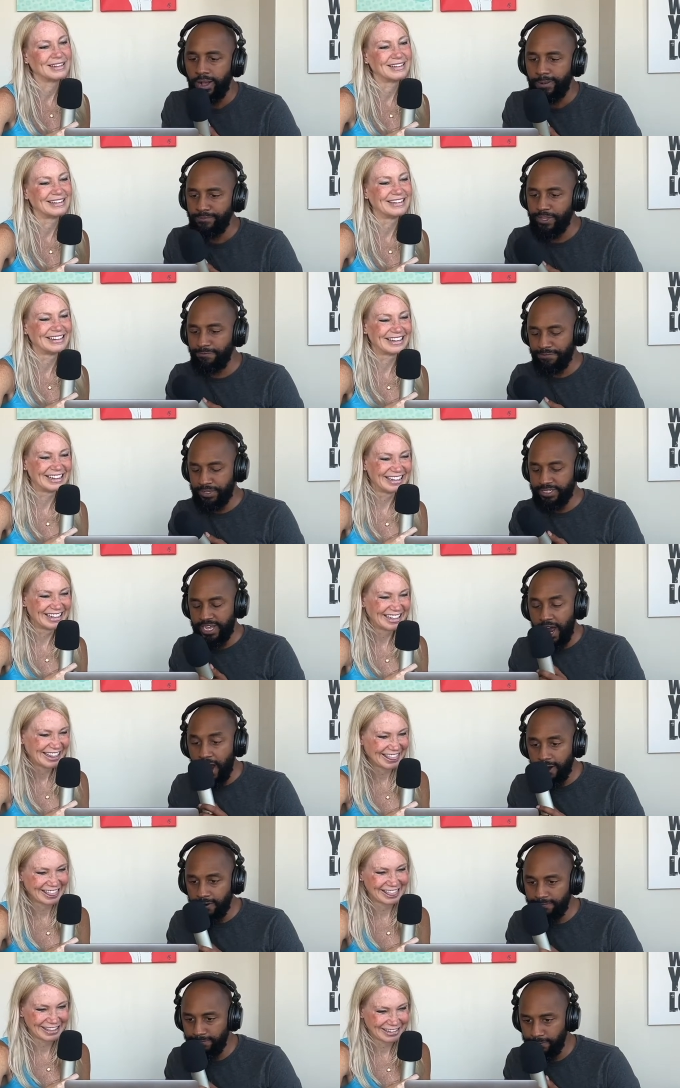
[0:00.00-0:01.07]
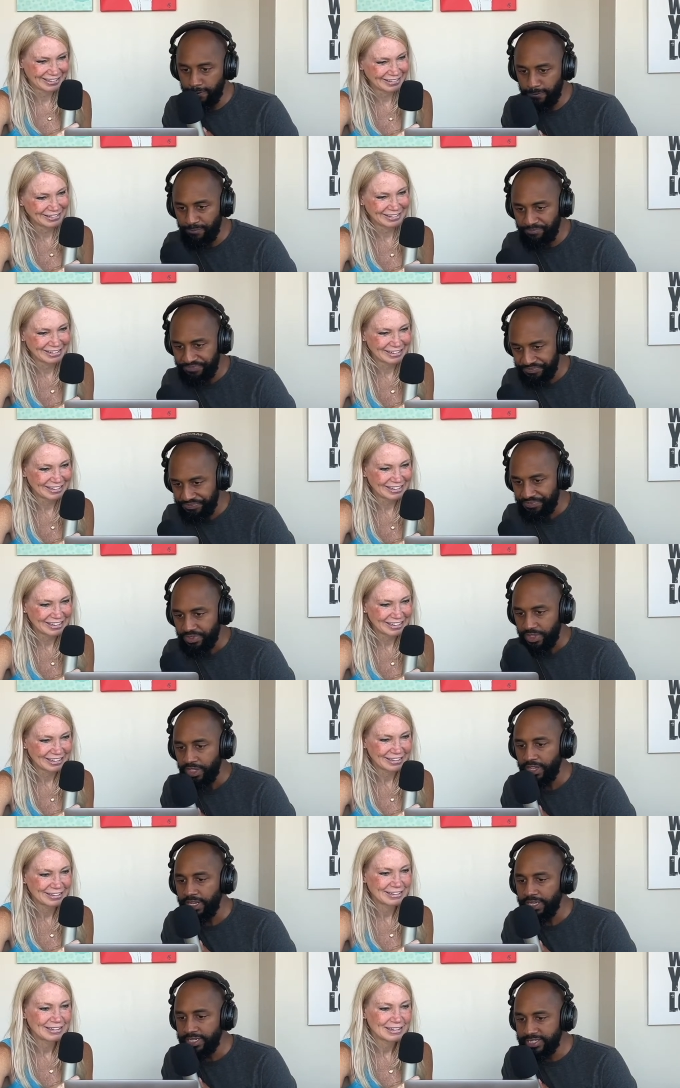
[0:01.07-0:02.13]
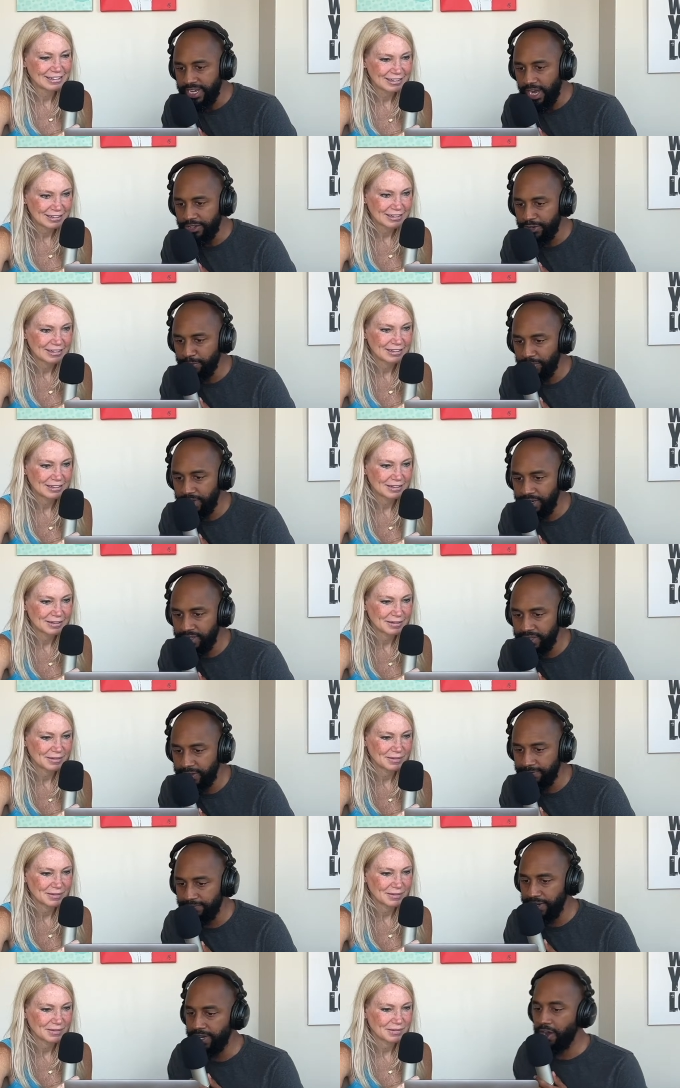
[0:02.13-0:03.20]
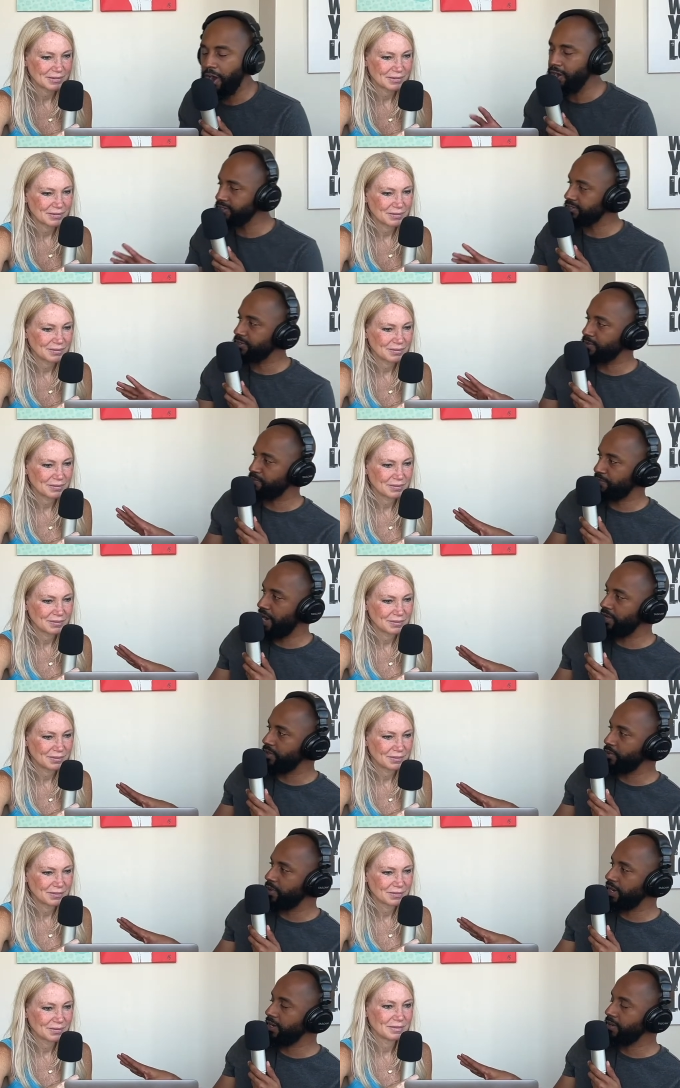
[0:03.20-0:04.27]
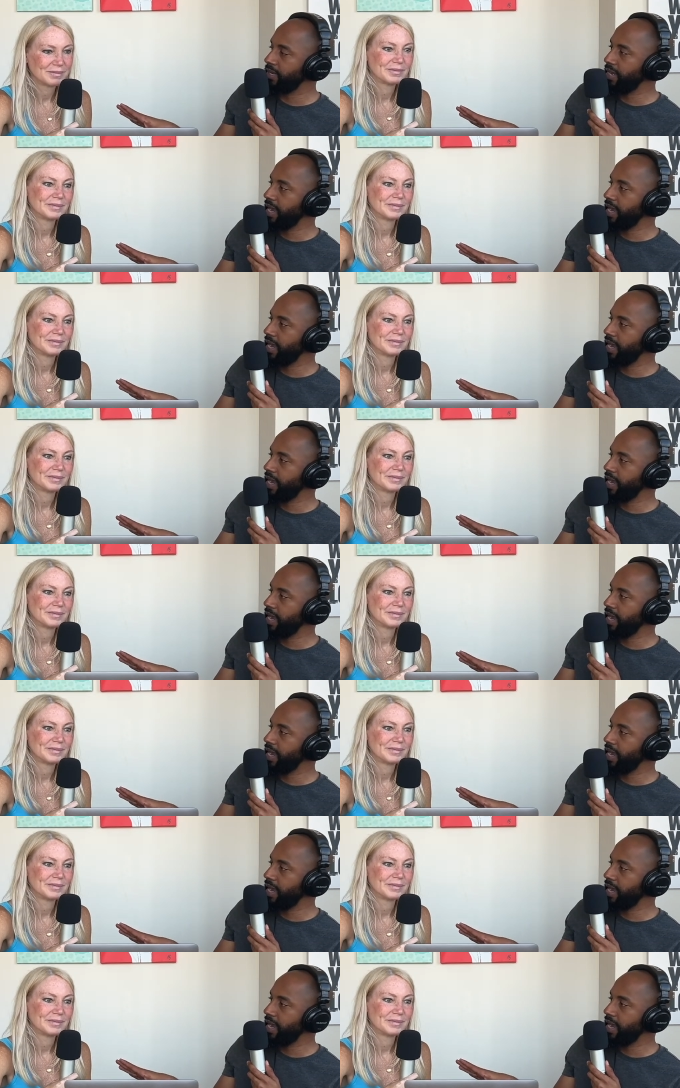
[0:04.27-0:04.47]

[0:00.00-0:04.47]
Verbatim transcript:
Speaker 1: The photographer documenting the event. Also, by the way,